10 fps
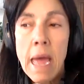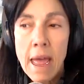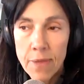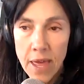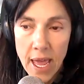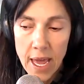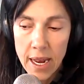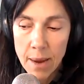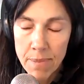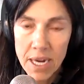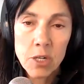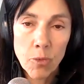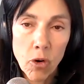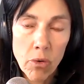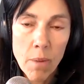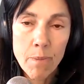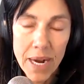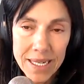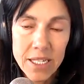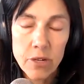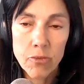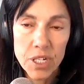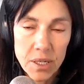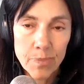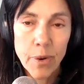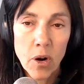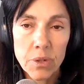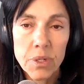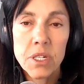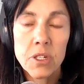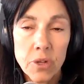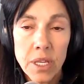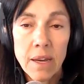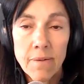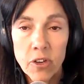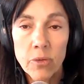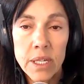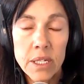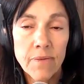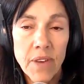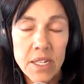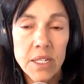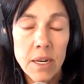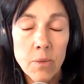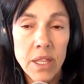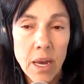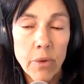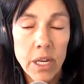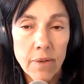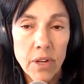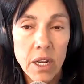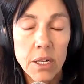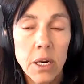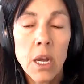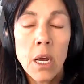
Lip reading: and they had a much more robust response to the influenza vaccine when they were given it.